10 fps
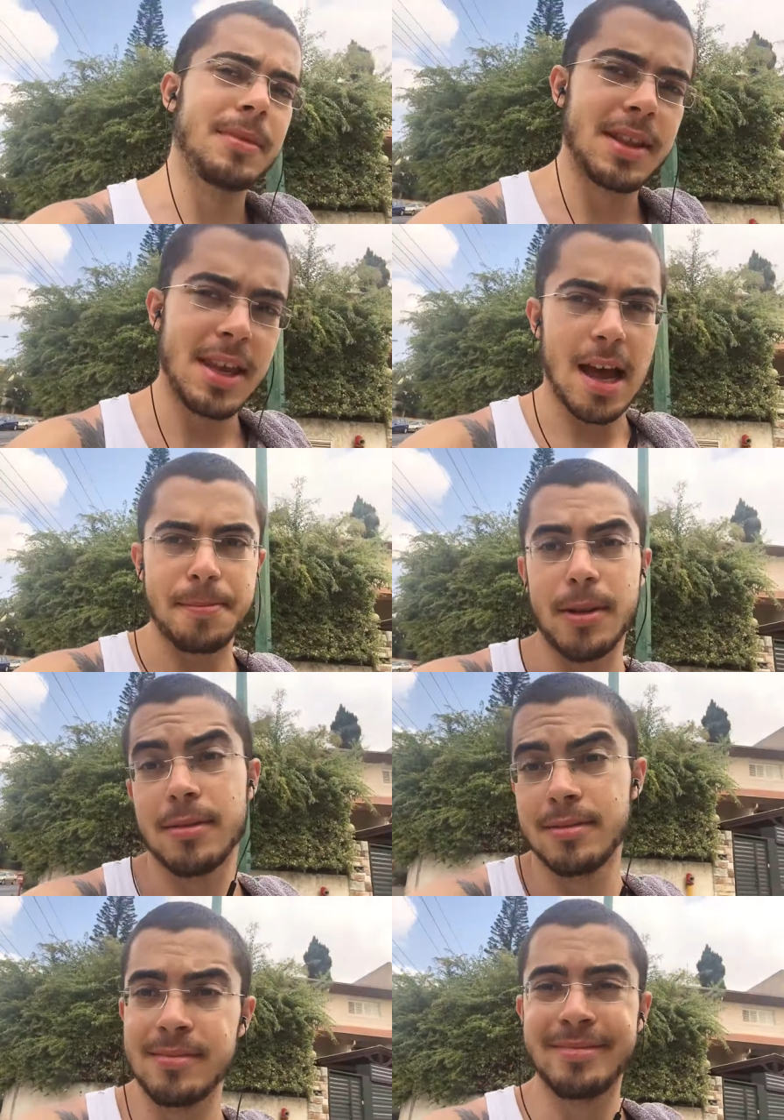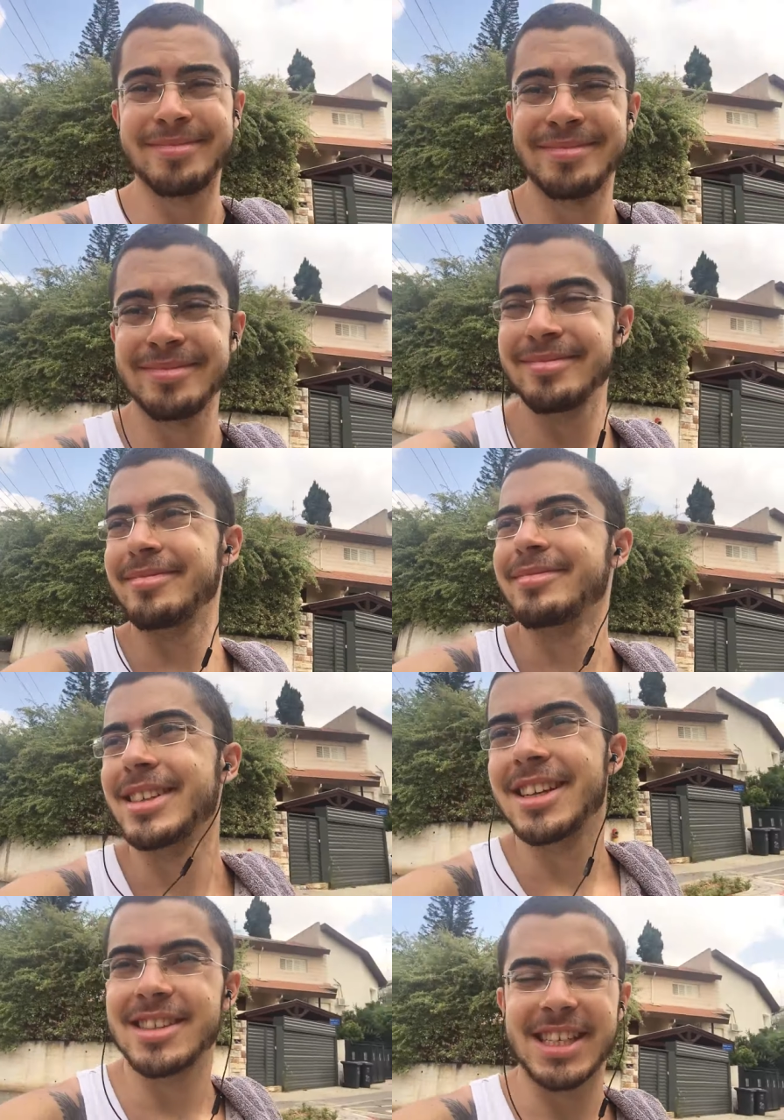eat the apple.
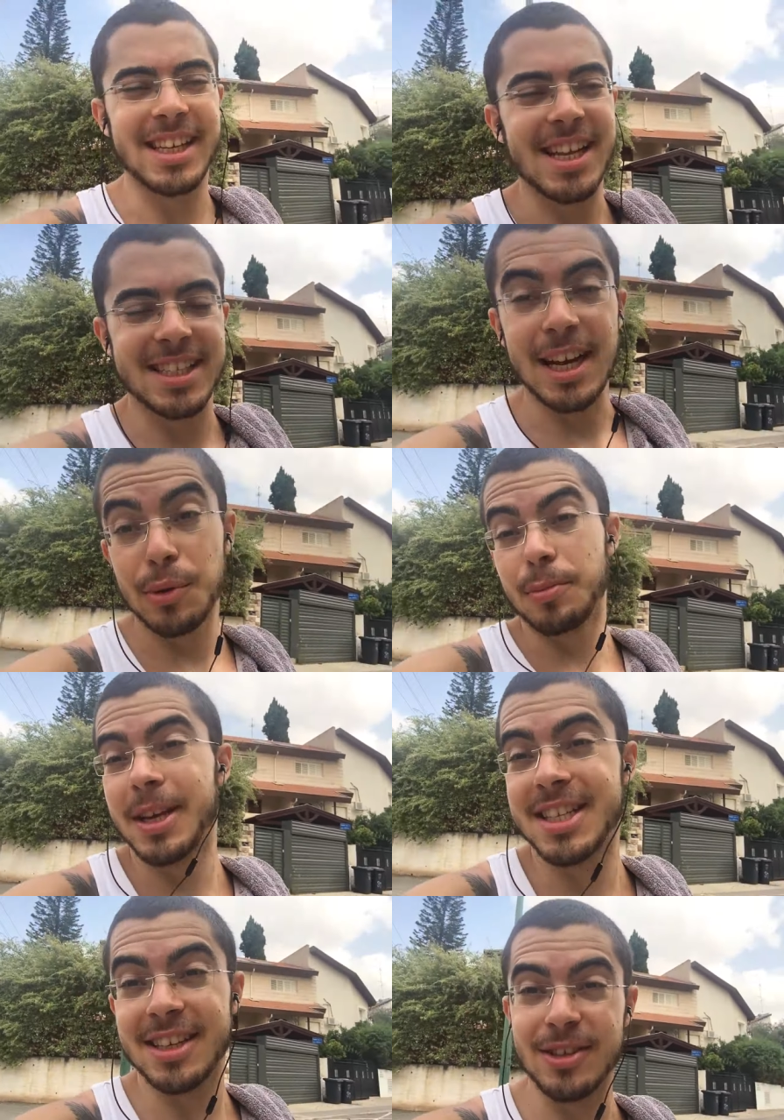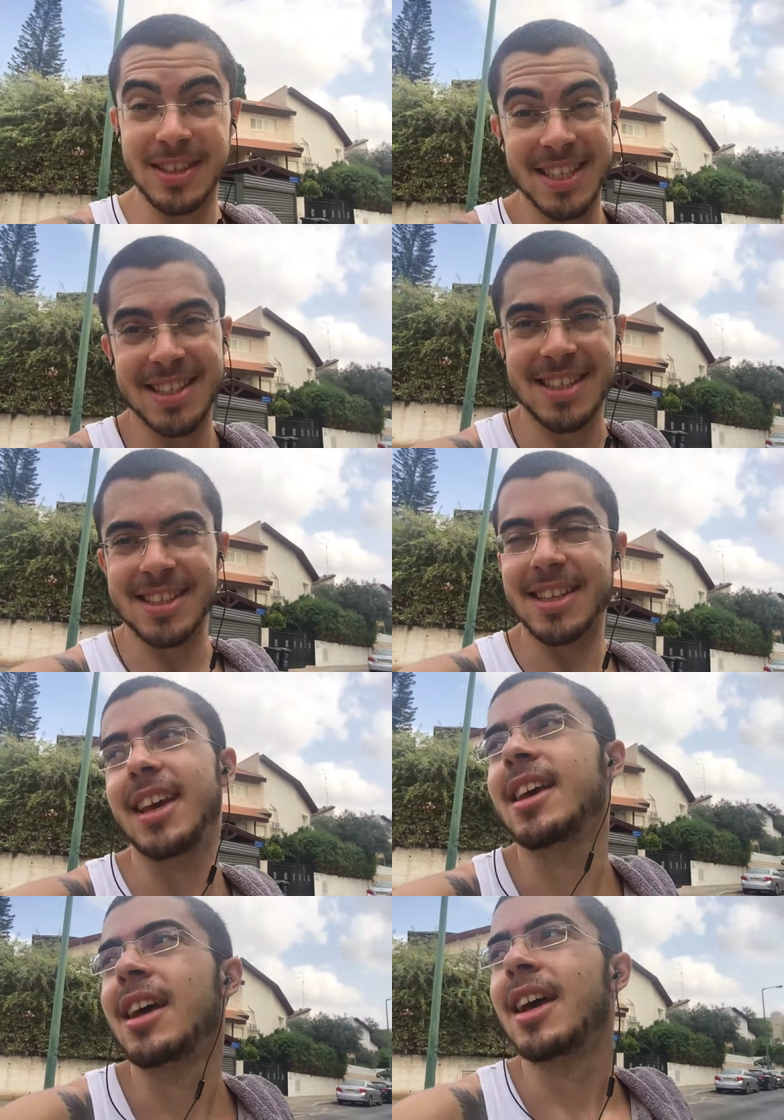See, that's how you maintain
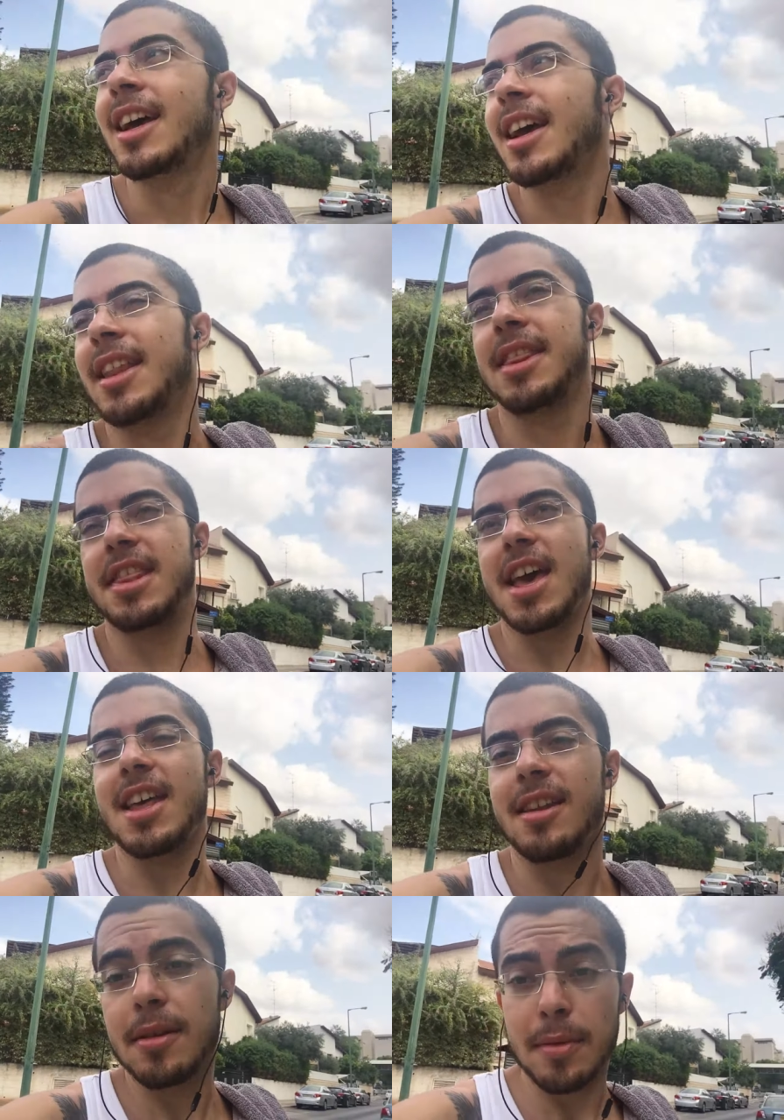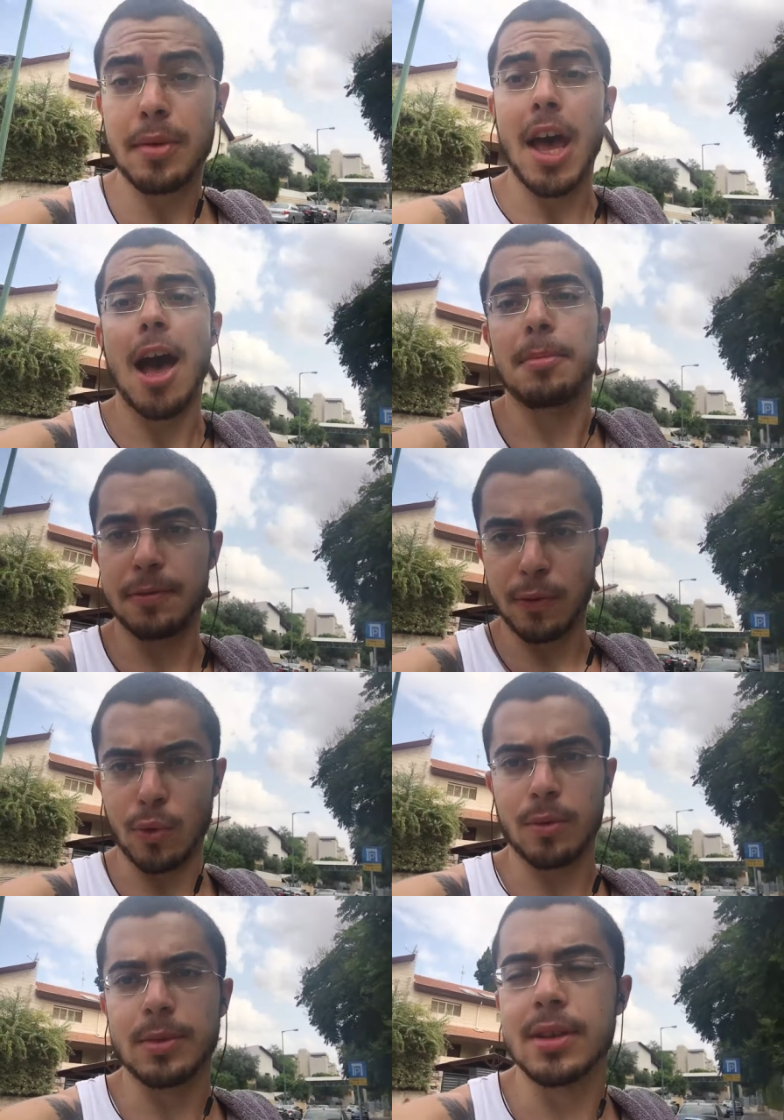consistency. And then the habit
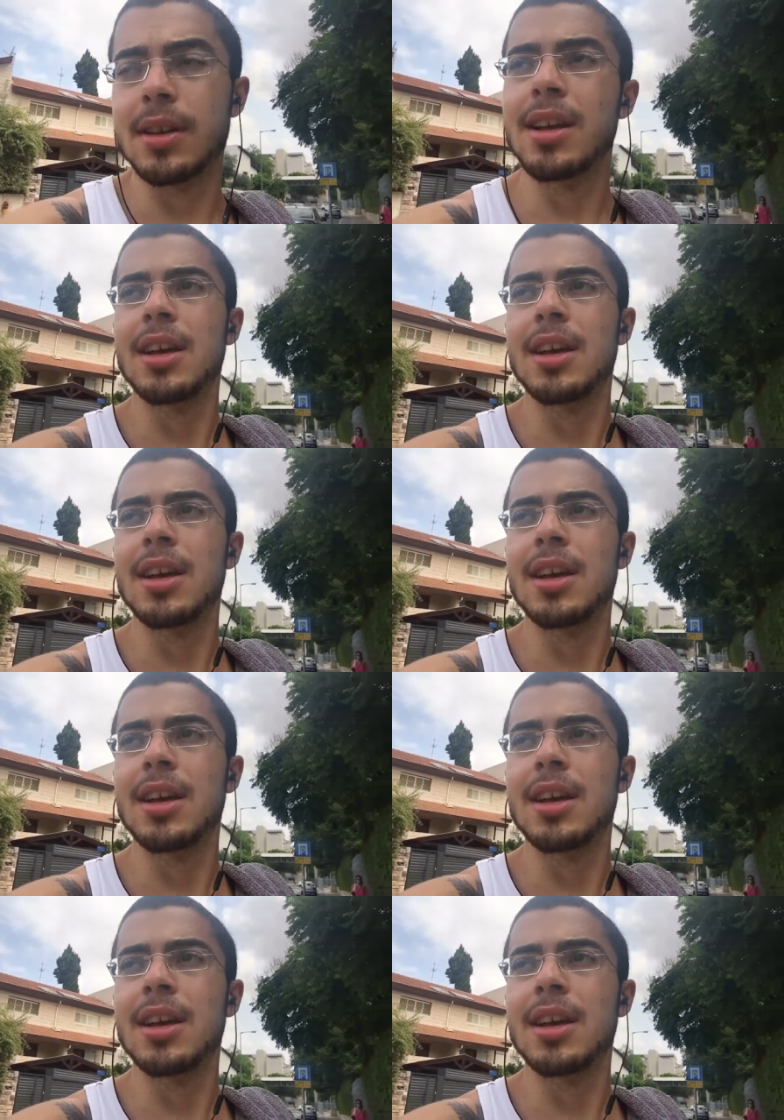forms.